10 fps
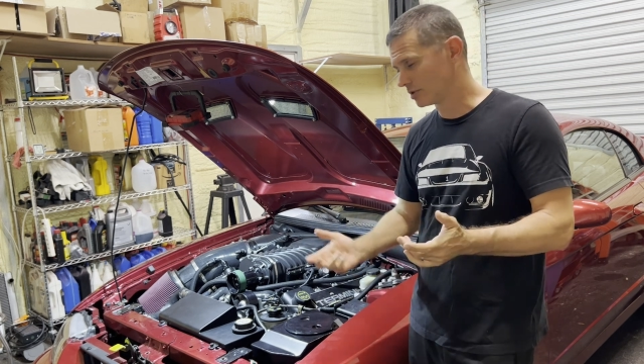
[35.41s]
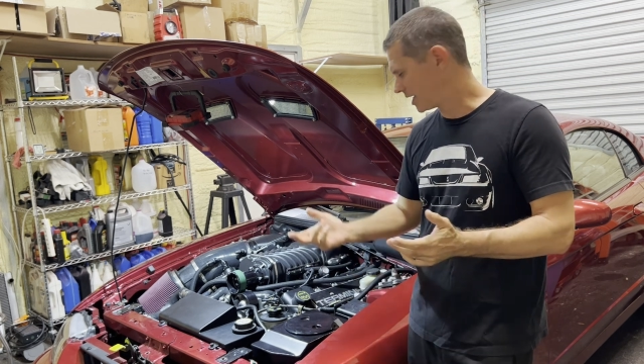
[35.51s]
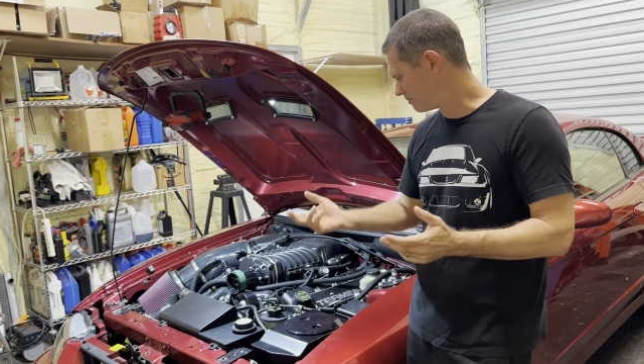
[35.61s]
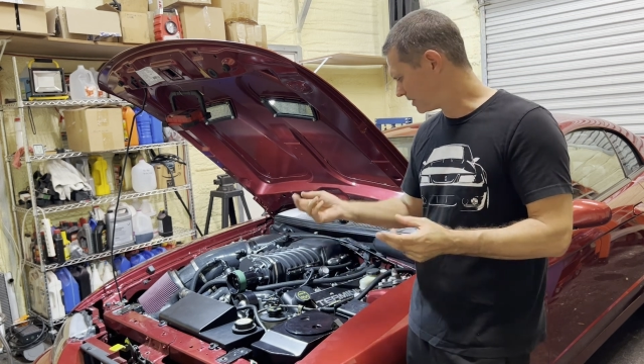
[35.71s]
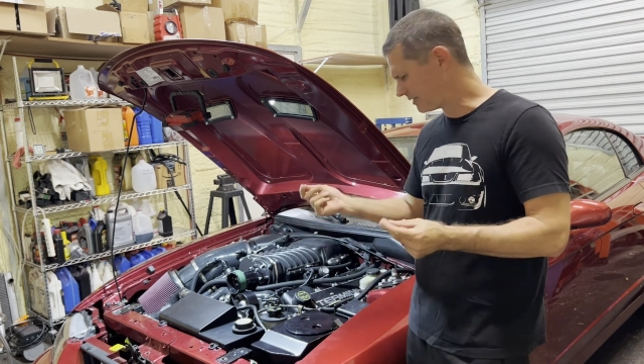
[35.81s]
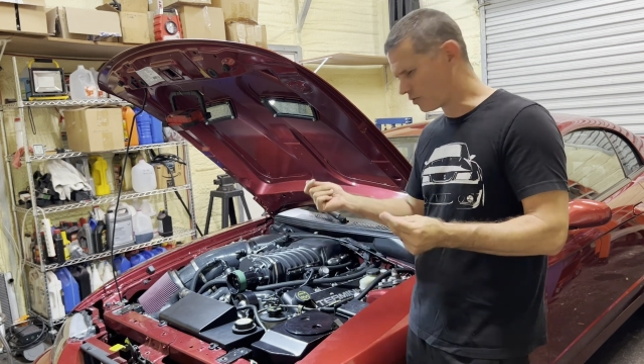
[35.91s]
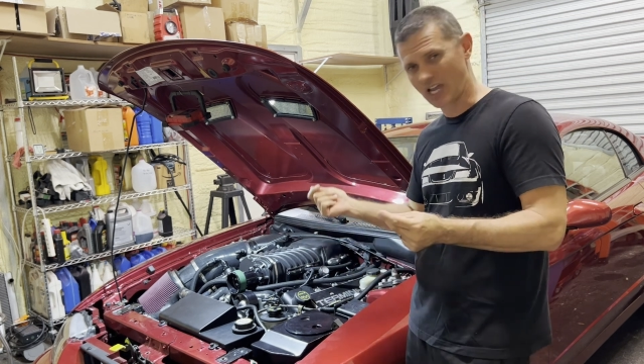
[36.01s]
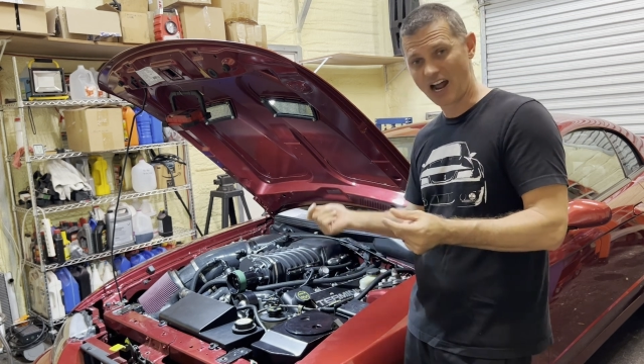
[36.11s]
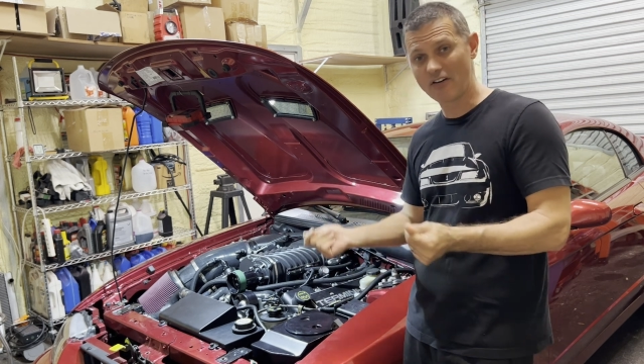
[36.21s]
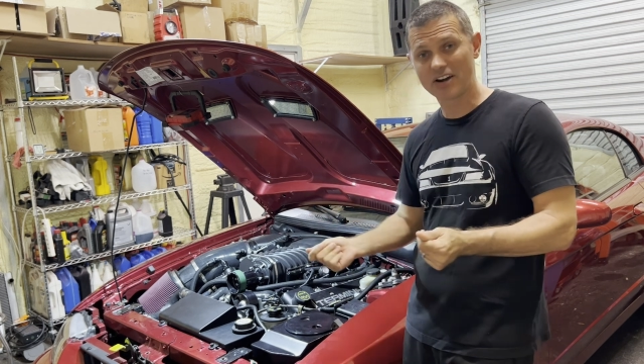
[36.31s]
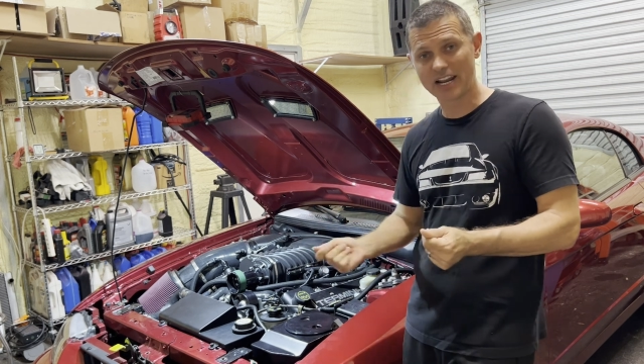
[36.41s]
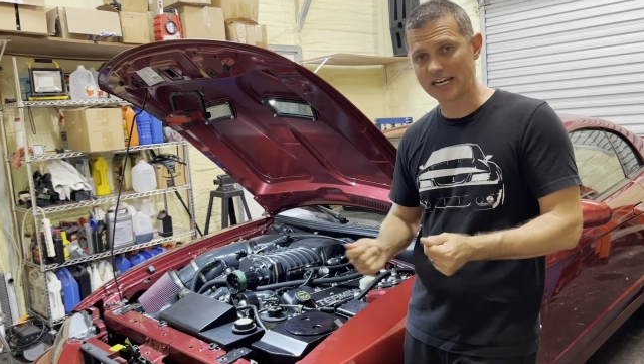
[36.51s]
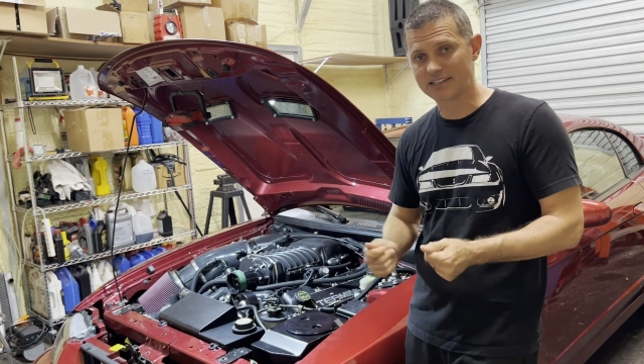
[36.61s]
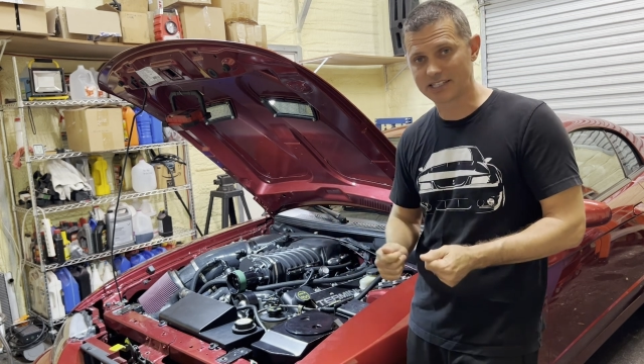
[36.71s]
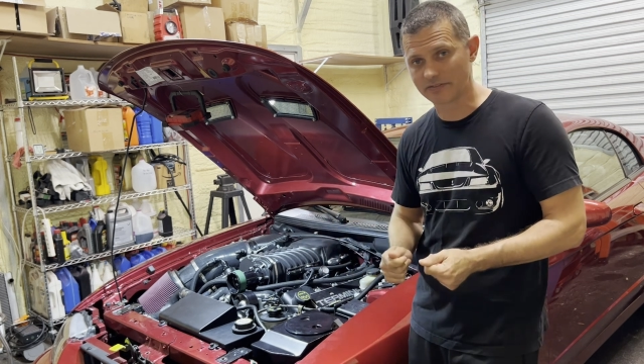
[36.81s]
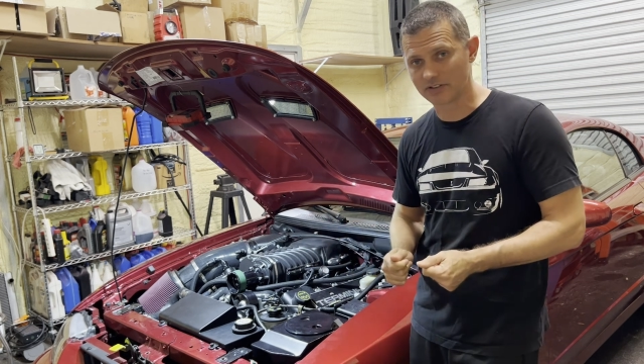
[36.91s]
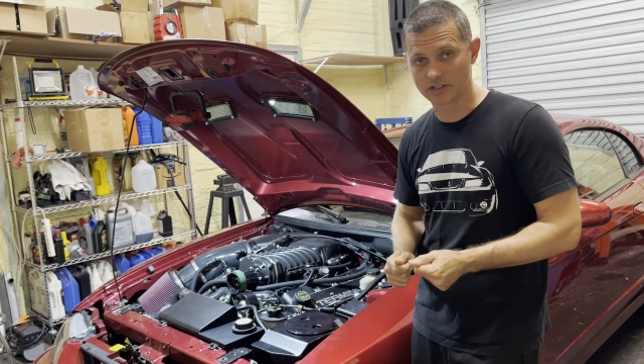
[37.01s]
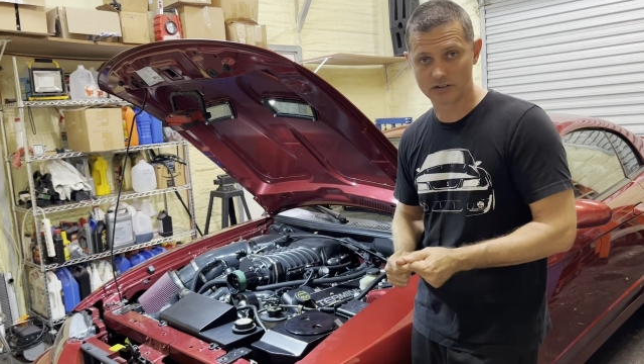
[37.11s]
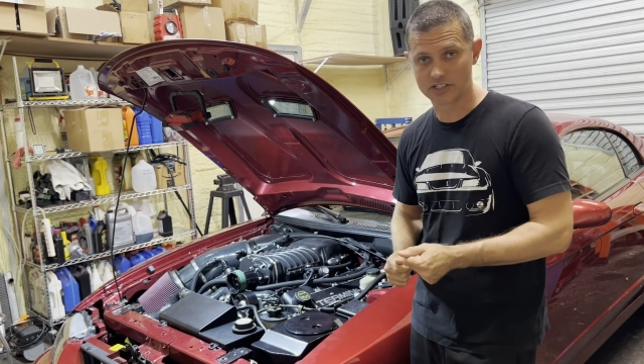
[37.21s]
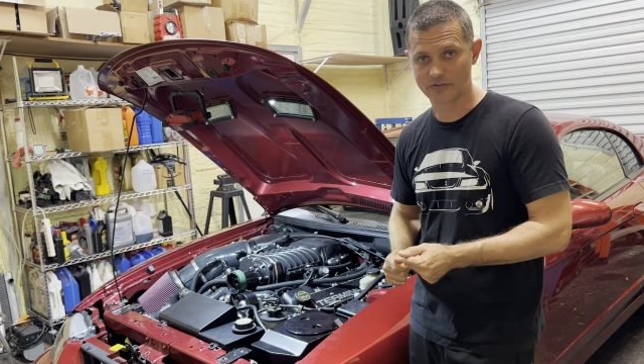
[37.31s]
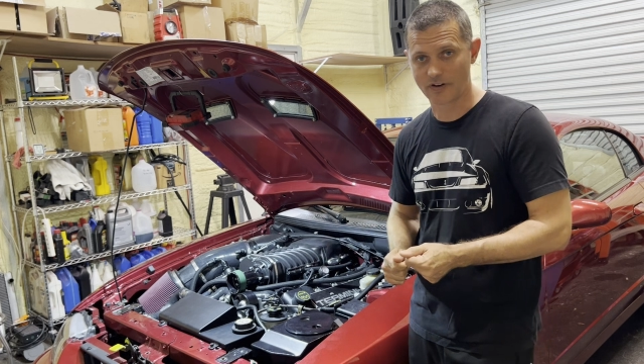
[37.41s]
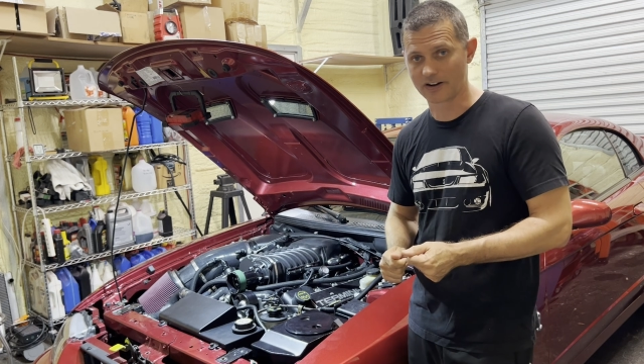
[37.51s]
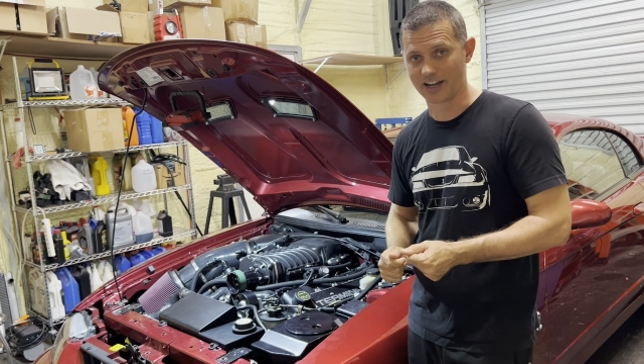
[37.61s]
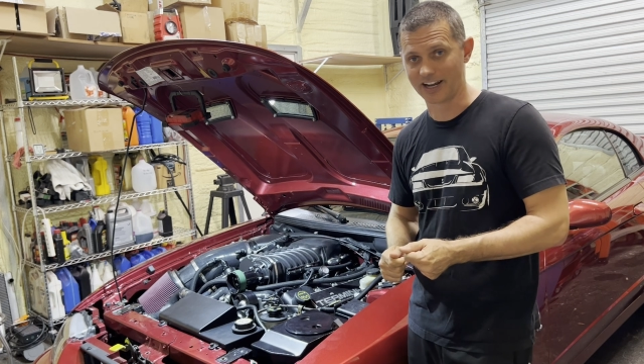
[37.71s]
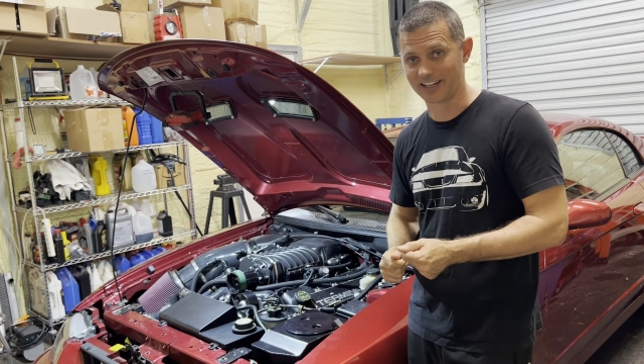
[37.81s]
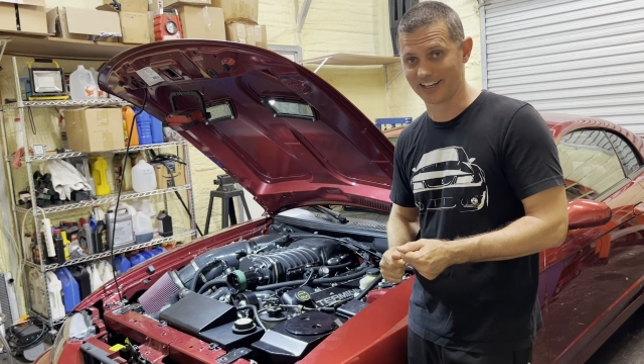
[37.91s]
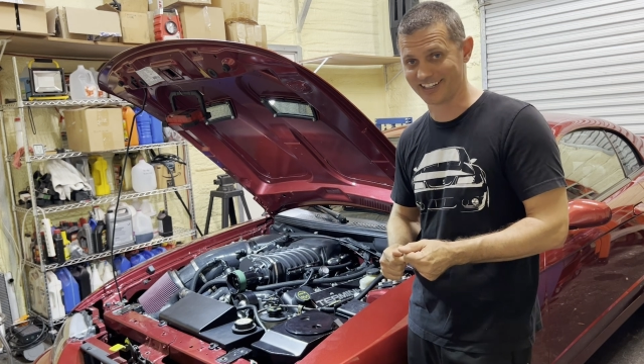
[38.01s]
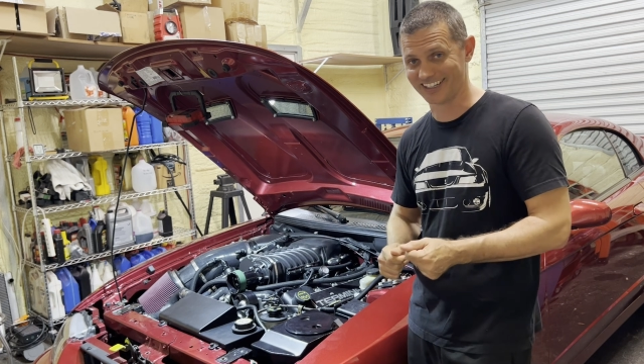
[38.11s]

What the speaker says: I believe it was 187 degrees Fahrenheit.